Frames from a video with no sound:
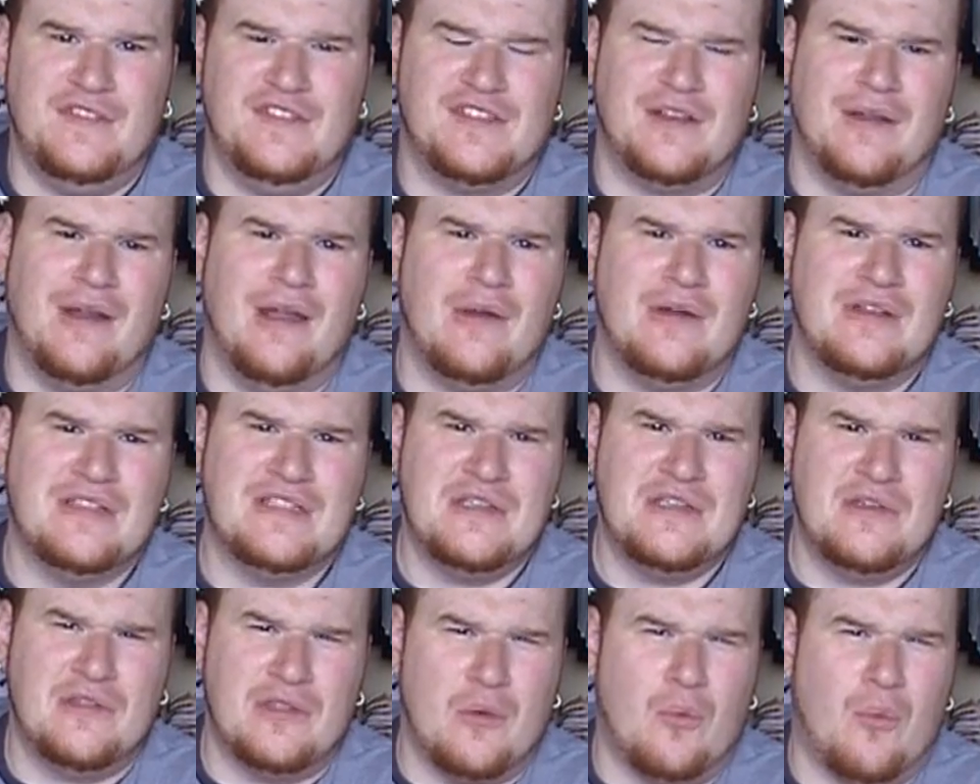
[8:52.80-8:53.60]
so I
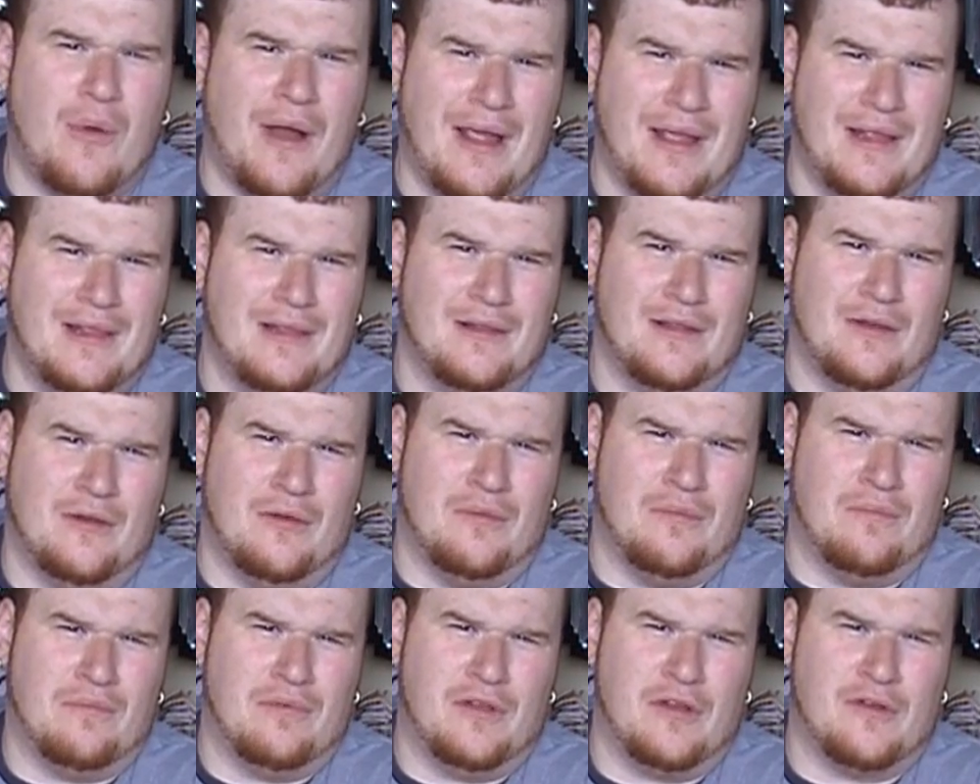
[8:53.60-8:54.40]
always knew the white,
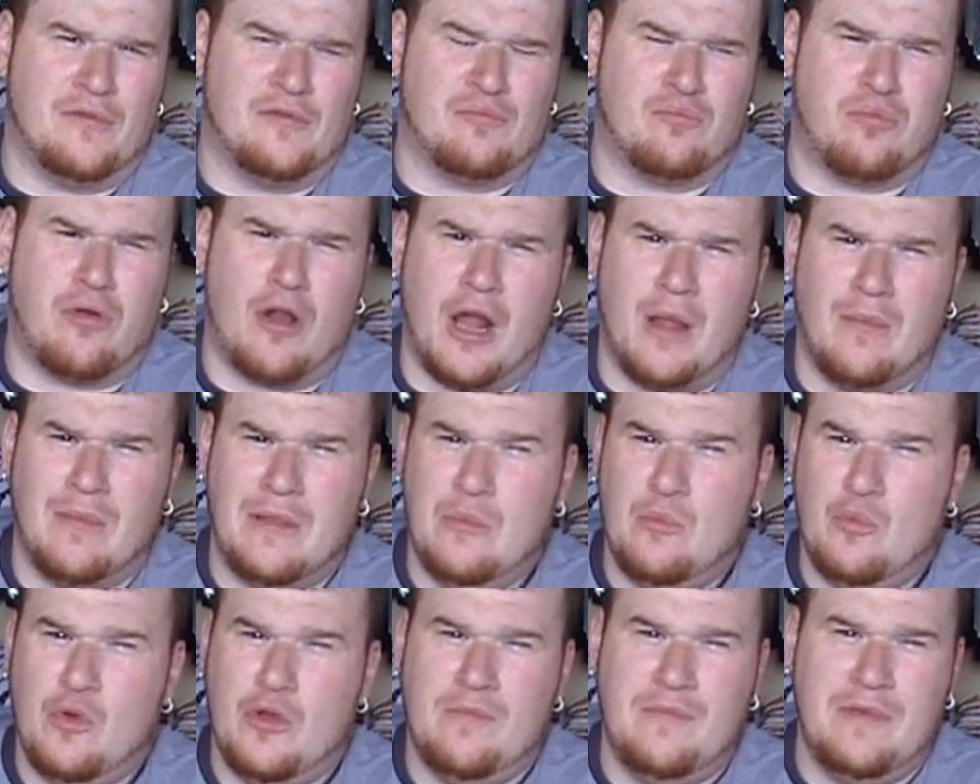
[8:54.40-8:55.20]
there
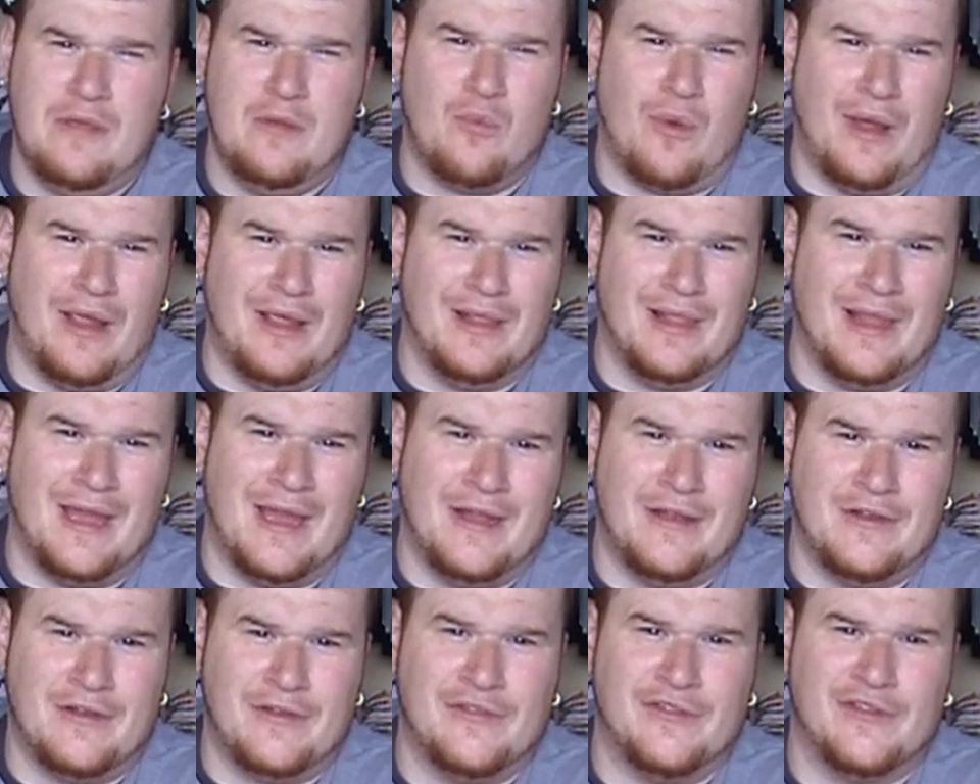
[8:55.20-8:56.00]
probably would be white
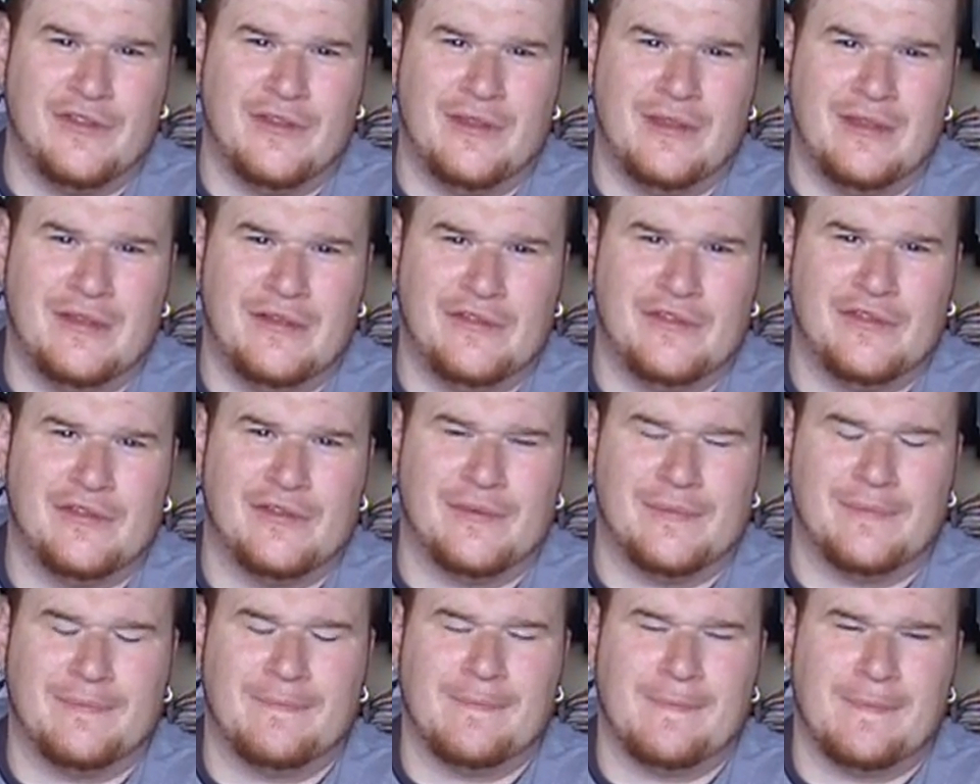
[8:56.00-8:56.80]
lanterns in
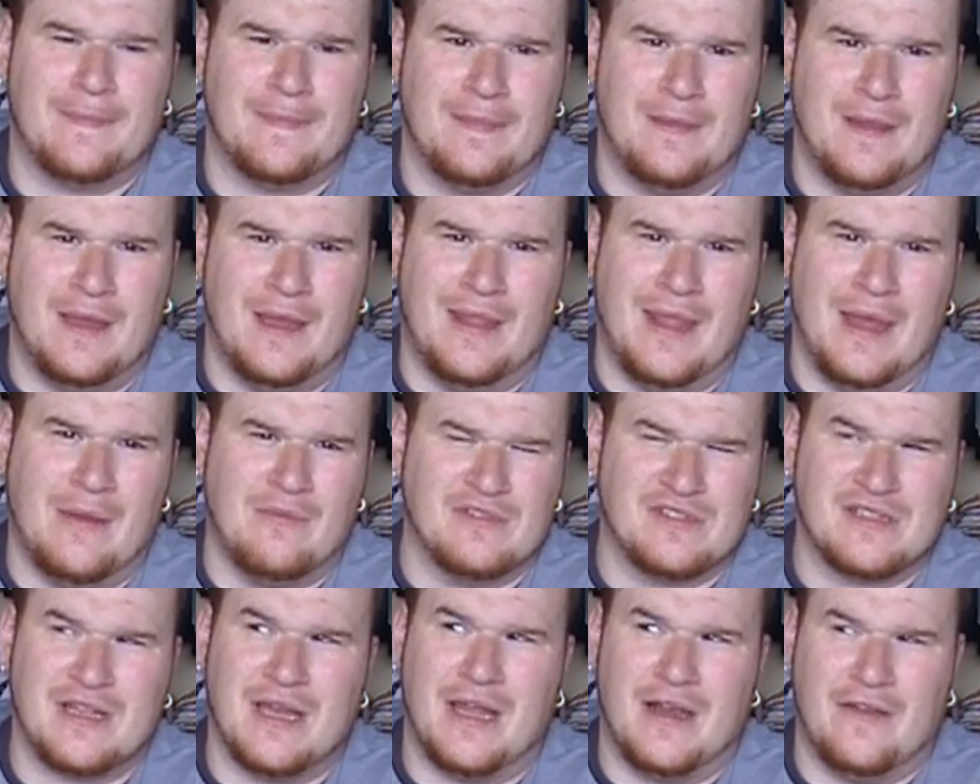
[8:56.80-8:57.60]
this. And
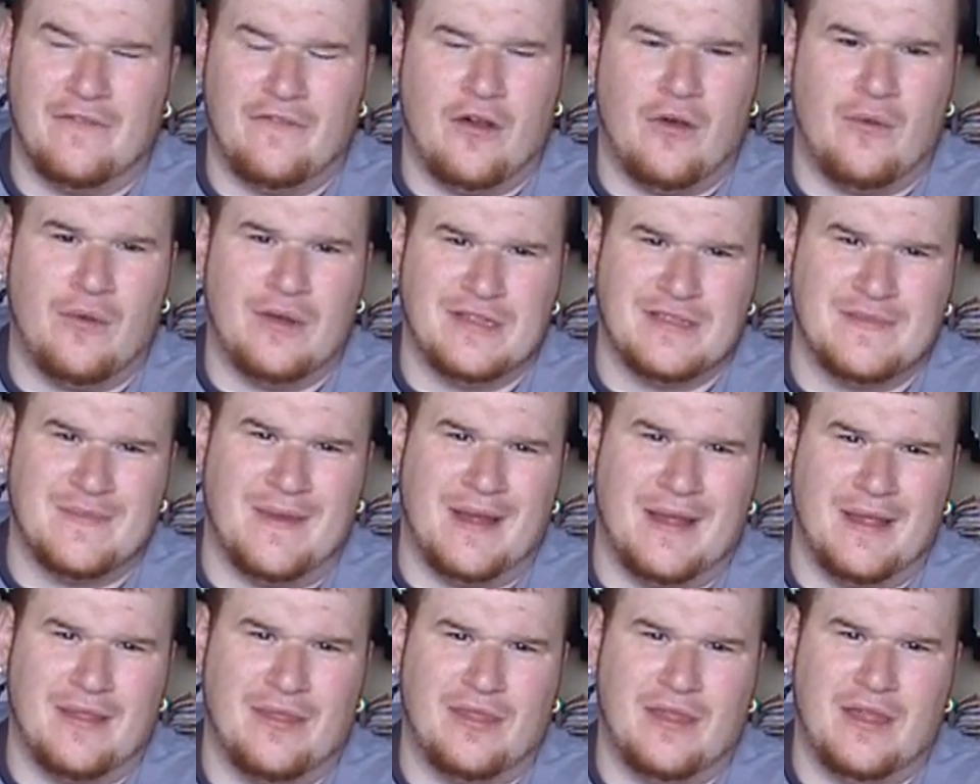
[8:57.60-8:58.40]
that was kind of always
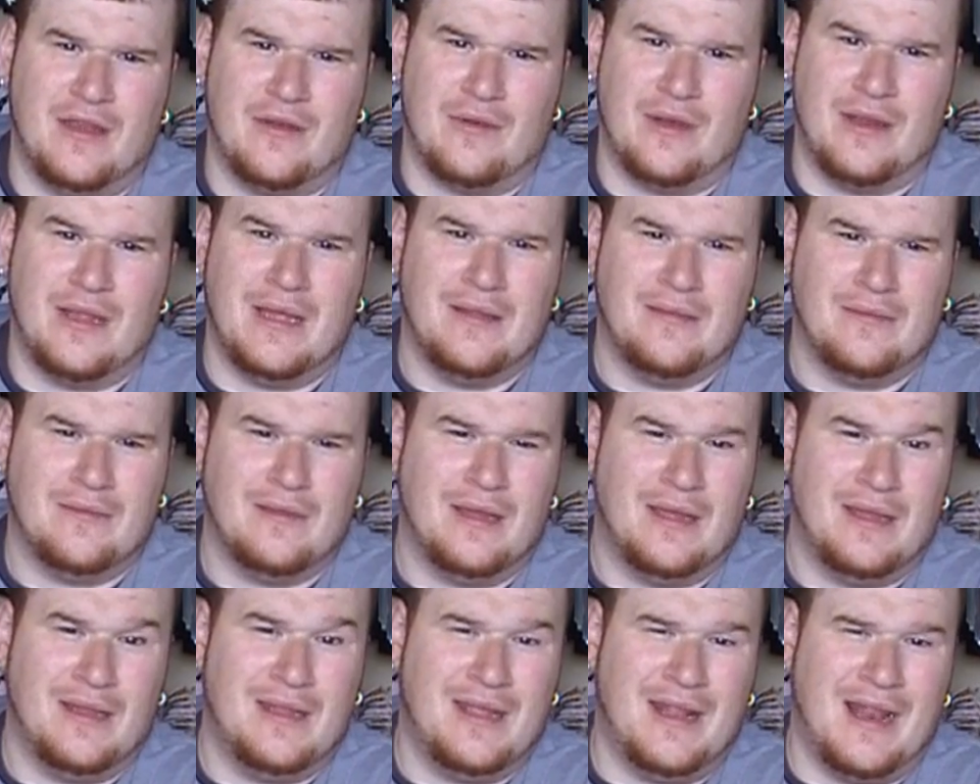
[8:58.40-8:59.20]
my theory, and
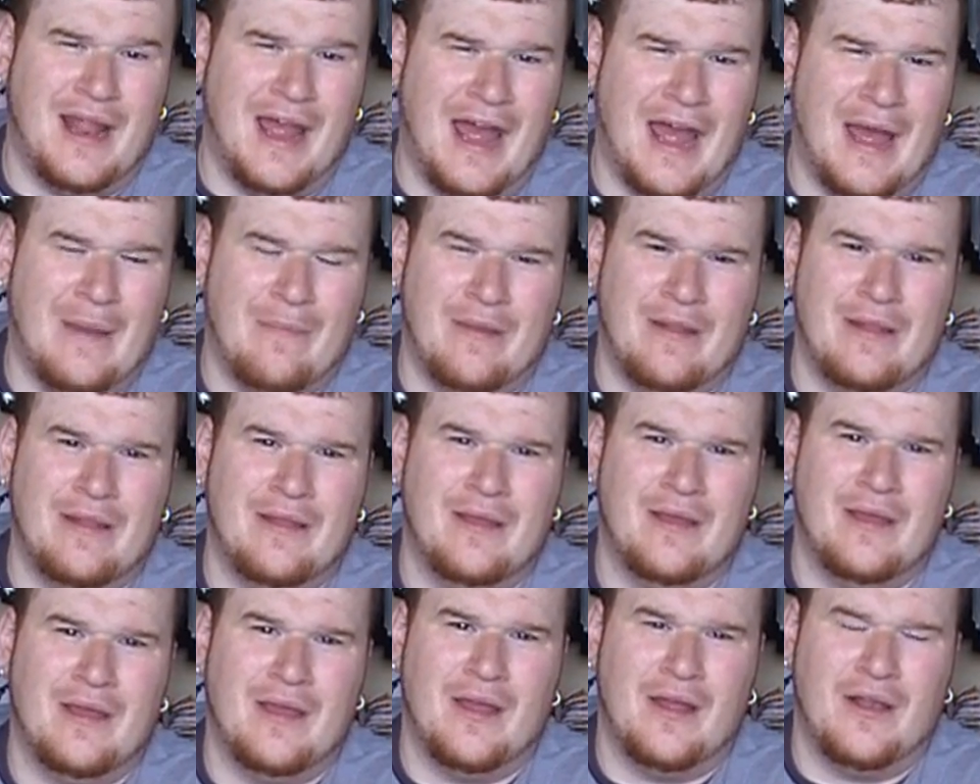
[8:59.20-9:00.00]
it did happen.
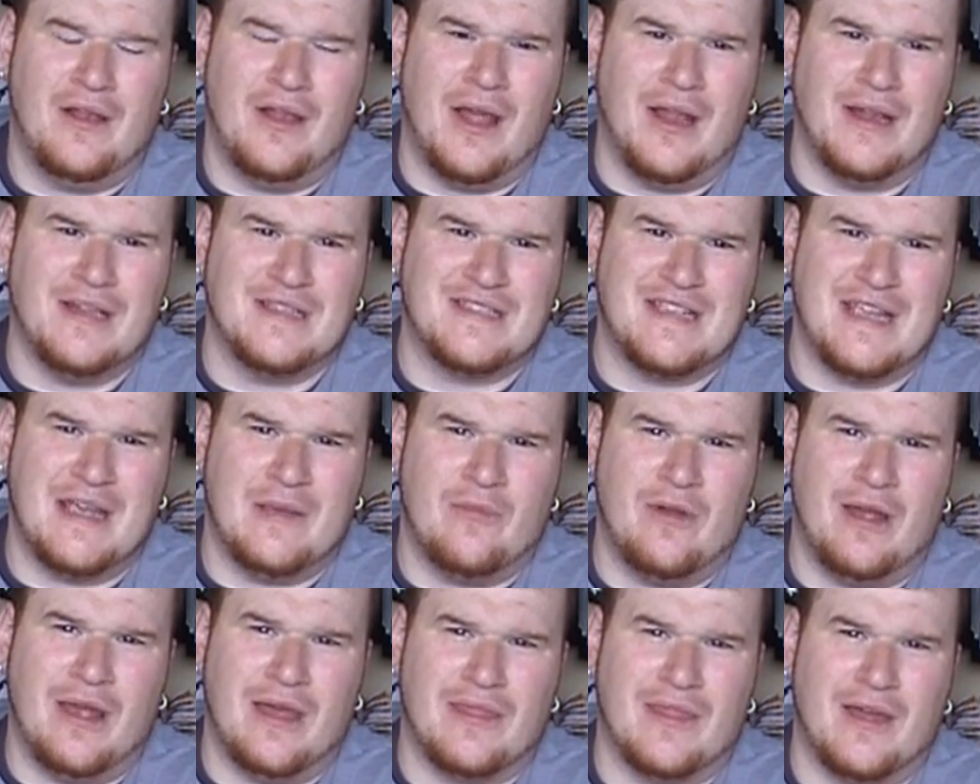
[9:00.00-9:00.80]
Not in the
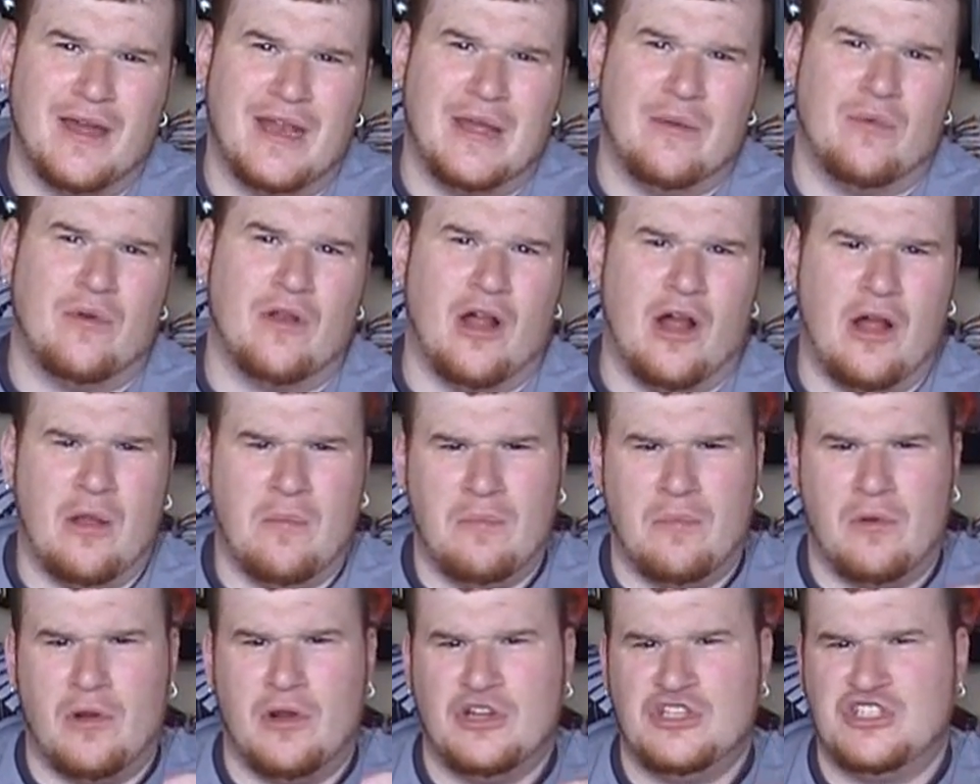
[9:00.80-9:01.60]
same way. I thought they would all
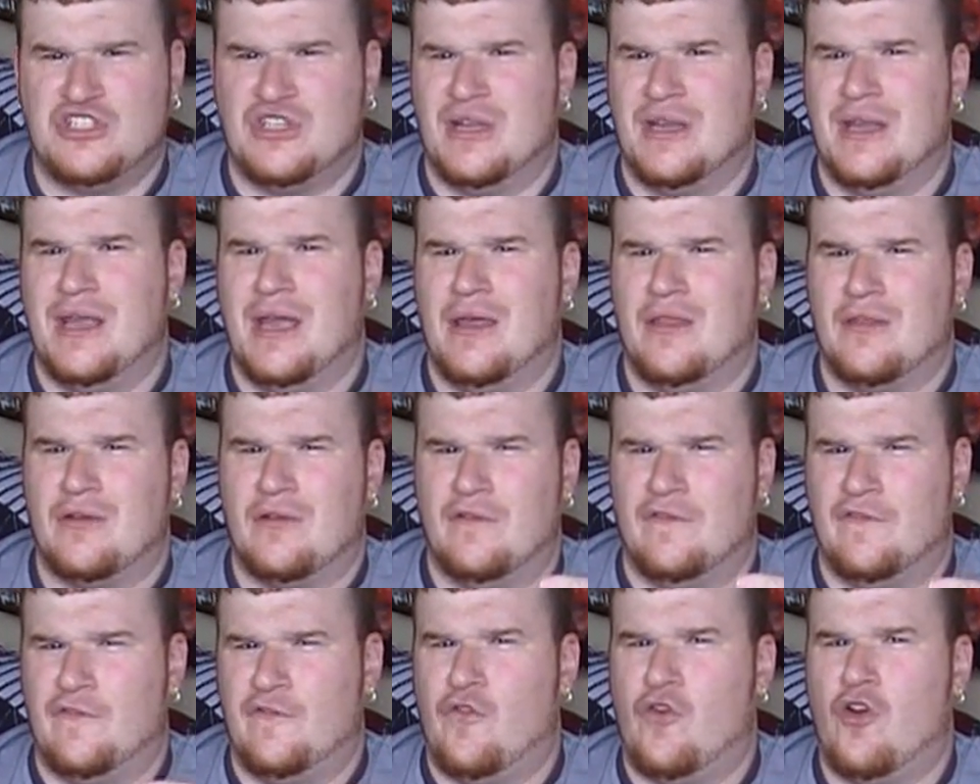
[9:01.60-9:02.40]
merge together
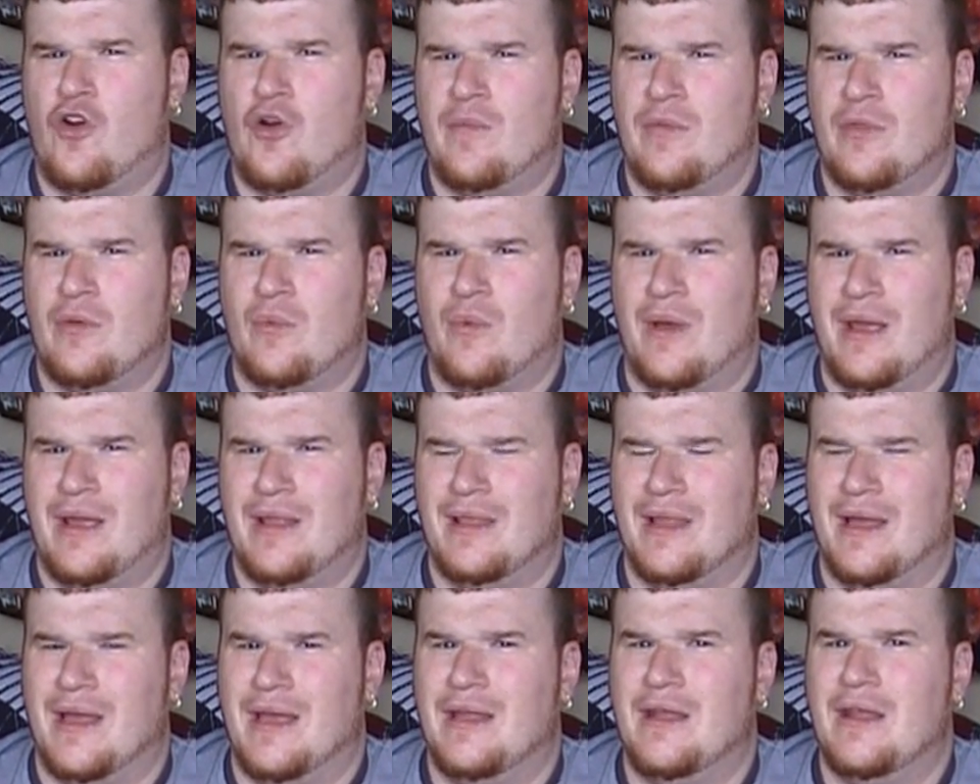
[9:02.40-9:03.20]
and form the
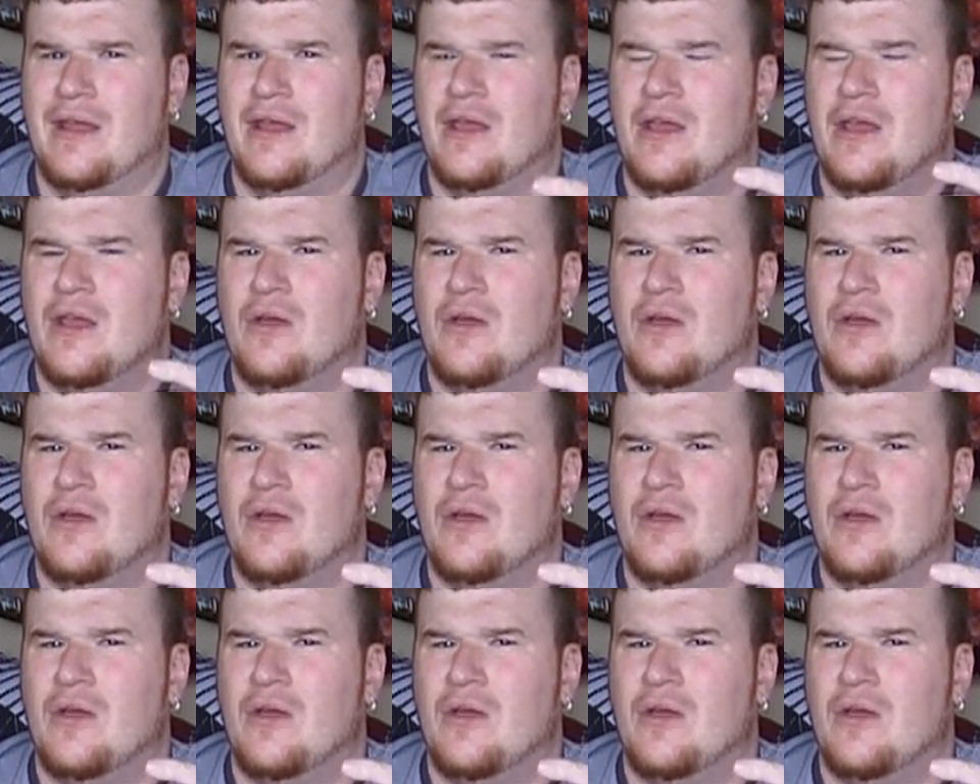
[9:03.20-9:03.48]
white light,